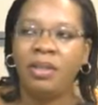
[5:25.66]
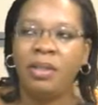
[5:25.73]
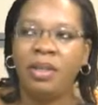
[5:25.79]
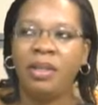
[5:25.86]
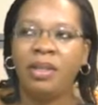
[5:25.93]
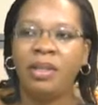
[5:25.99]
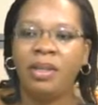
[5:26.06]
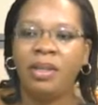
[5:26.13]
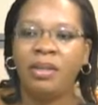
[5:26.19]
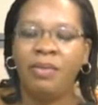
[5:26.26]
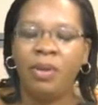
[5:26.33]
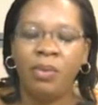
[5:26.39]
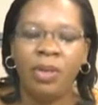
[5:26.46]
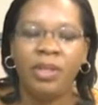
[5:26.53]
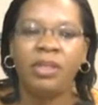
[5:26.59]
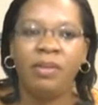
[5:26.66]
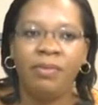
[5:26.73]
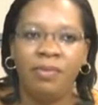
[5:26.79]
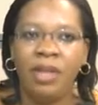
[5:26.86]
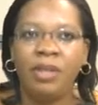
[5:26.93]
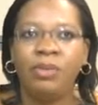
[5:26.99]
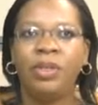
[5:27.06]
in, in different ways. The
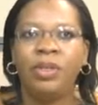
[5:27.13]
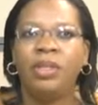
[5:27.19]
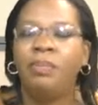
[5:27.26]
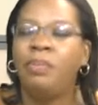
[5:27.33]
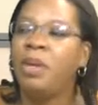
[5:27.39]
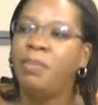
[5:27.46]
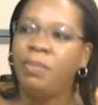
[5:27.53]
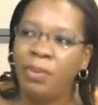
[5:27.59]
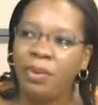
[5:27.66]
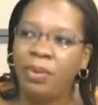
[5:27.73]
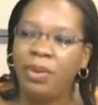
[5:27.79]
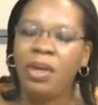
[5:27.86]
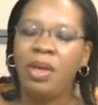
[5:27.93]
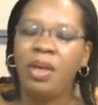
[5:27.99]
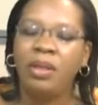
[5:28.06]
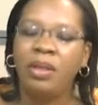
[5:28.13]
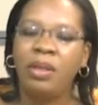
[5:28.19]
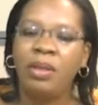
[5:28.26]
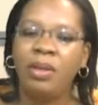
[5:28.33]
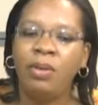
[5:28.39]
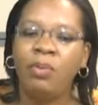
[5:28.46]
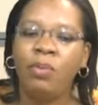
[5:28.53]
first was the people,
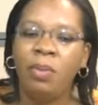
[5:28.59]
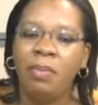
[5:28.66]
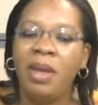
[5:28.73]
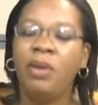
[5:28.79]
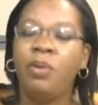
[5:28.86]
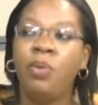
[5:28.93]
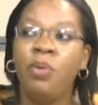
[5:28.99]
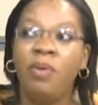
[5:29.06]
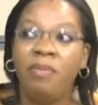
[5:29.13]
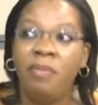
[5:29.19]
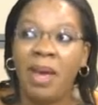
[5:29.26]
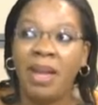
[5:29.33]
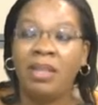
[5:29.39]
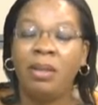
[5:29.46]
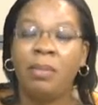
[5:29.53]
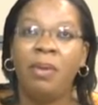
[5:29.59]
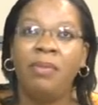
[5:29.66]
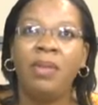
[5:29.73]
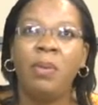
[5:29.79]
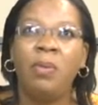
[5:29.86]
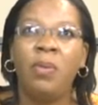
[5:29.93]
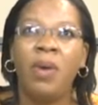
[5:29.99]
the women who we've met. Some of
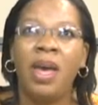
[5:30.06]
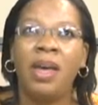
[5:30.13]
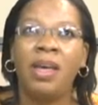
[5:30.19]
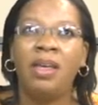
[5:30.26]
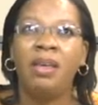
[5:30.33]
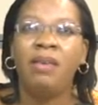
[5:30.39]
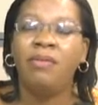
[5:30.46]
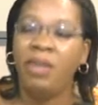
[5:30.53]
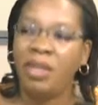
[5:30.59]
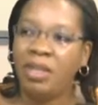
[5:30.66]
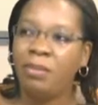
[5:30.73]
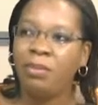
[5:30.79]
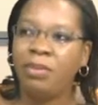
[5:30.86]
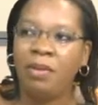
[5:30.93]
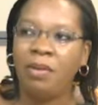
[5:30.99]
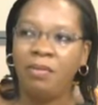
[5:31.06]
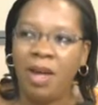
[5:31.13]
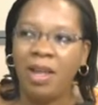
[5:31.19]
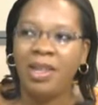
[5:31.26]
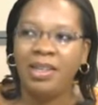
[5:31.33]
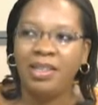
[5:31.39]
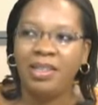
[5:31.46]
them were victims of
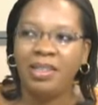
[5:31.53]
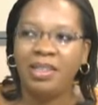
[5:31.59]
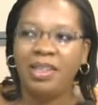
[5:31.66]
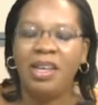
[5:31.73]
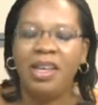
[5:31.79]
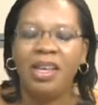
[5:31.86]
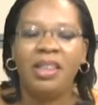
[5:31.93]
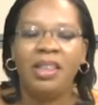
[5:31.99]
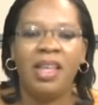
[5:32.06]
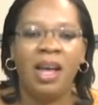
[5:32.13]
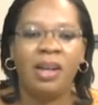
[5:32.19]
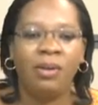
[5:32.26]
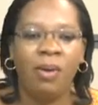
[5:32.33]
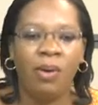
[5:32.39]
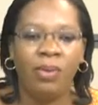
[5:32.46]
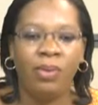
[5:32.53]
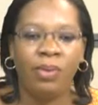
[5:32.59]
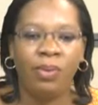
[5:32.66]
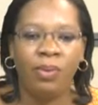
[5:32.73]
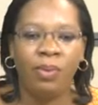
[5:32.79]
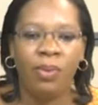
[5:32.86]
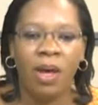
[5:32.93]
violence. They had gone
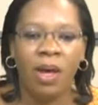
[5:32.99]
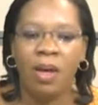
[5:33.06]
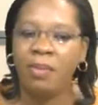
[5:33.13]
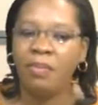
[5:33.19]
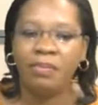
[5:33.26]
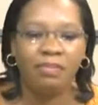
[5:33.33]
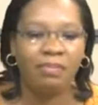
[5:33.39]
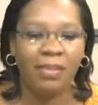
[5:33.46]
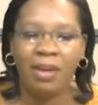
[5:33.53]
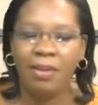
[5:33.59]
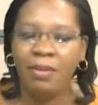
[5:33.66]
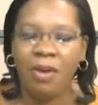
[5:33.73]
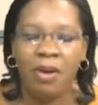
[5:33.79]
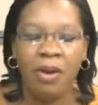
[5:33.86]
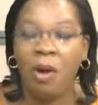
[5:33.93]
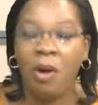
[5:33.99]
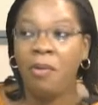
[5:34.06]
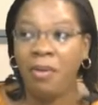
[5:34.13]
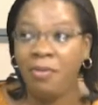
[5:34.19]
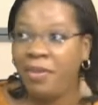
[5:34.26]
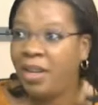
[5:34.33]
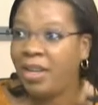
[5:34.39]
through um, very
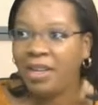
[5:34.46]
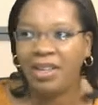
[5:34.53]
horrific